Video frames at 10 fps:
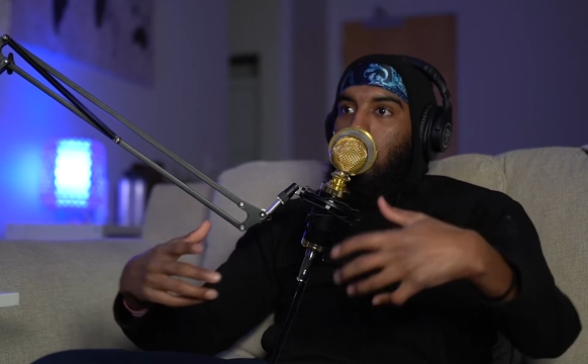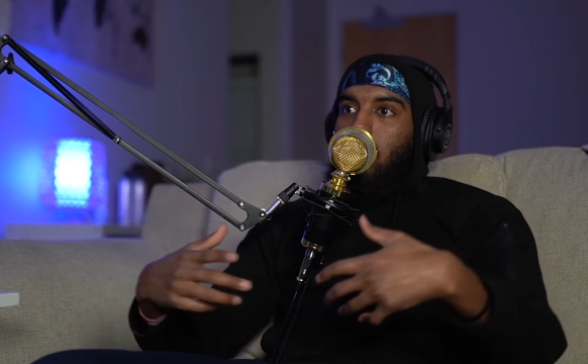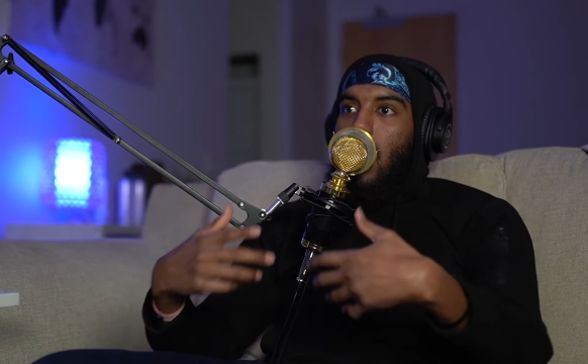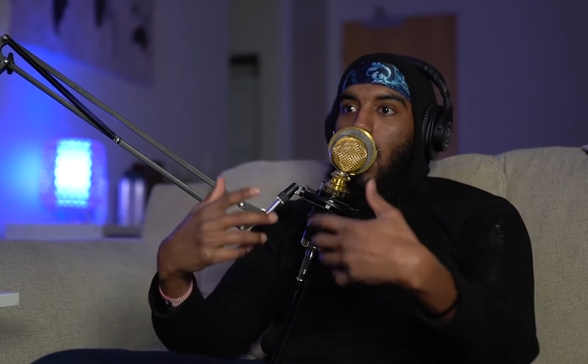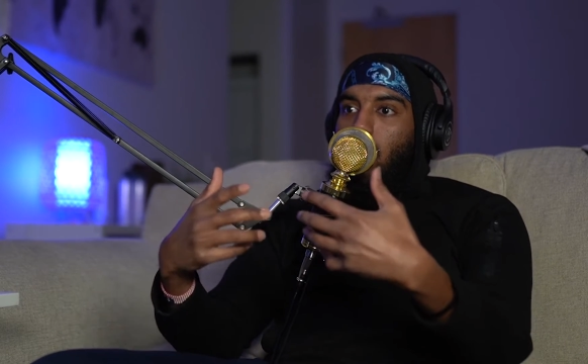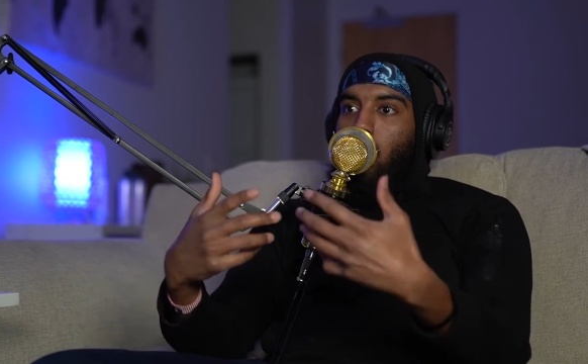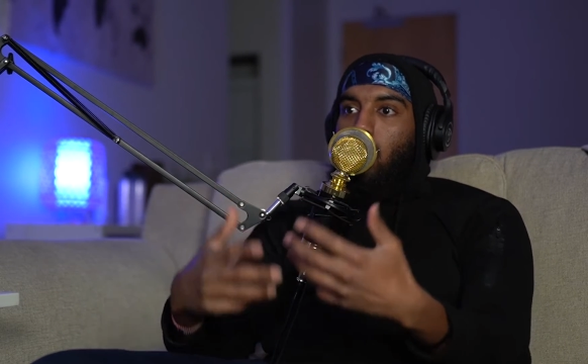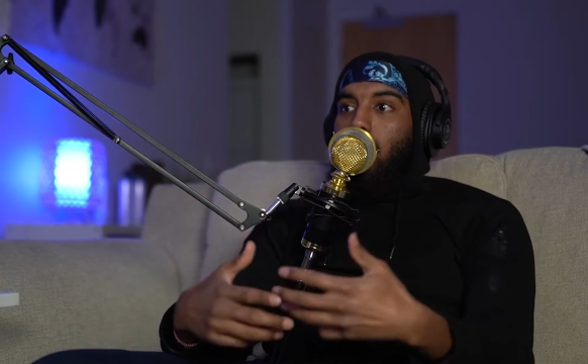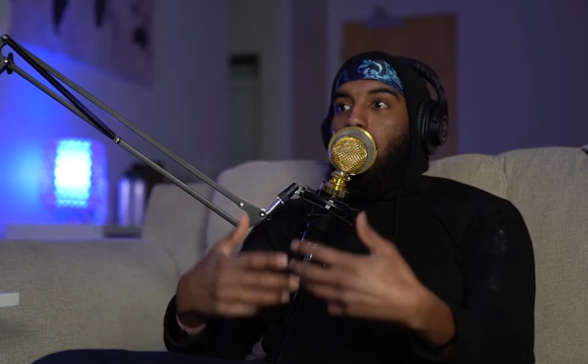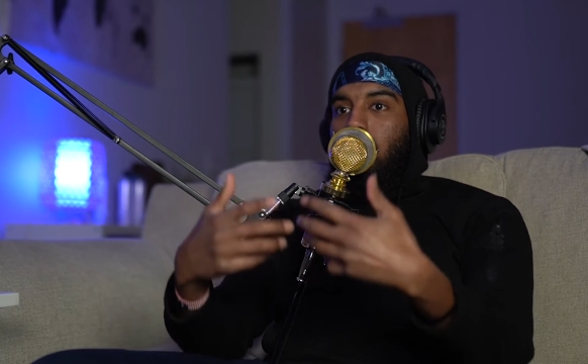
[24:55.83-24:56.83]
his
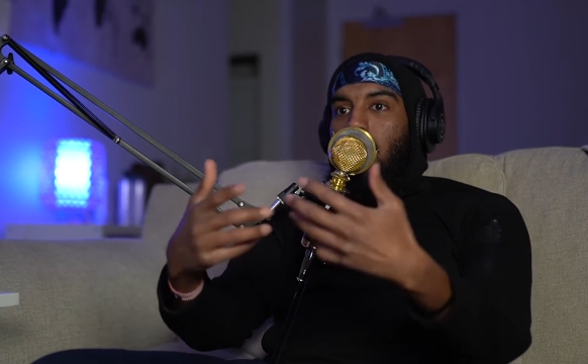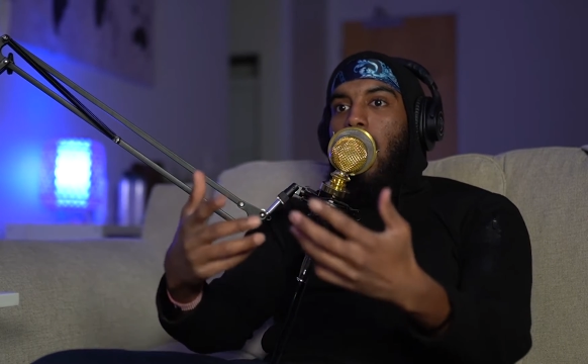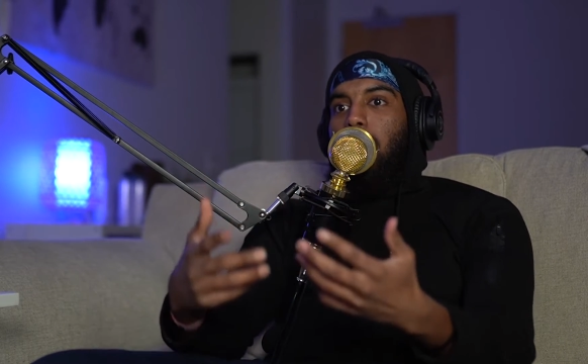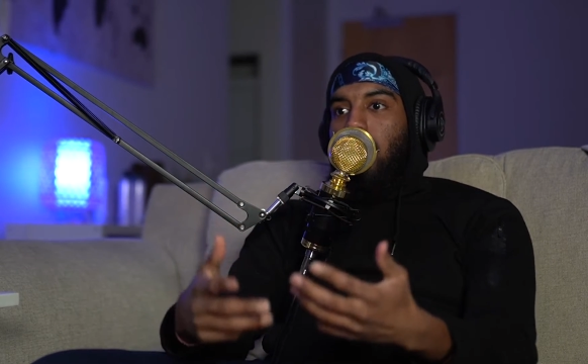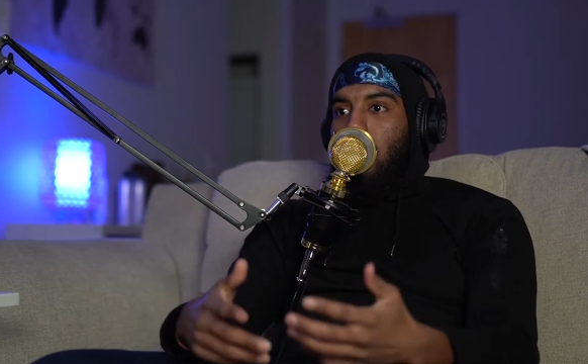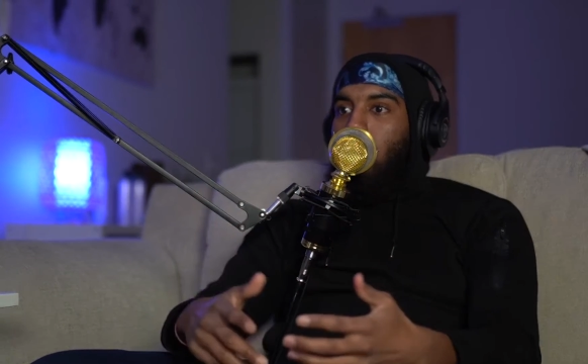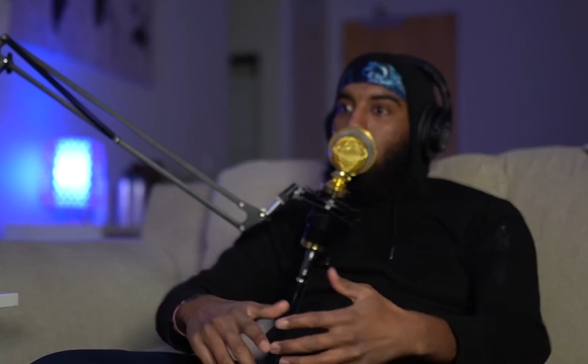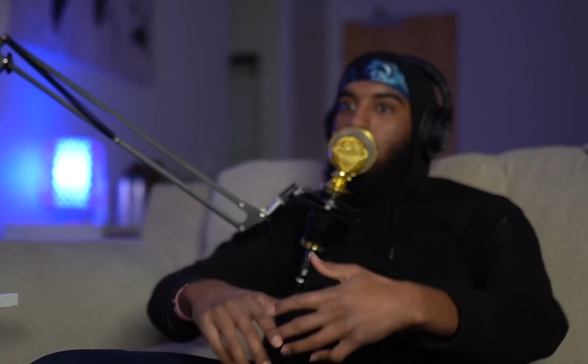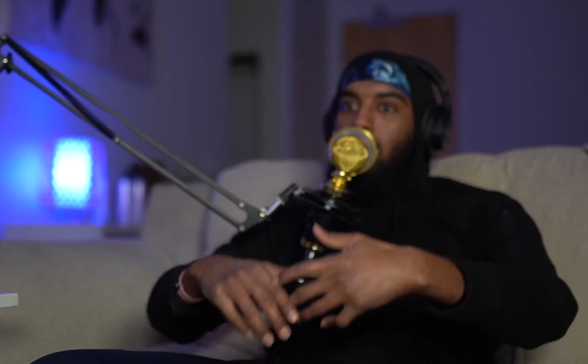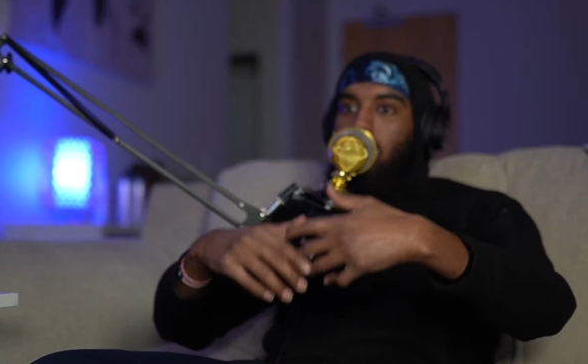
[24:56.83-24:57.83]
aura is
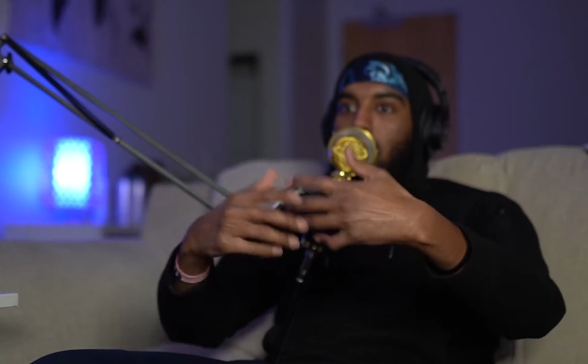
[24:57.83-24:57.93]
dominated.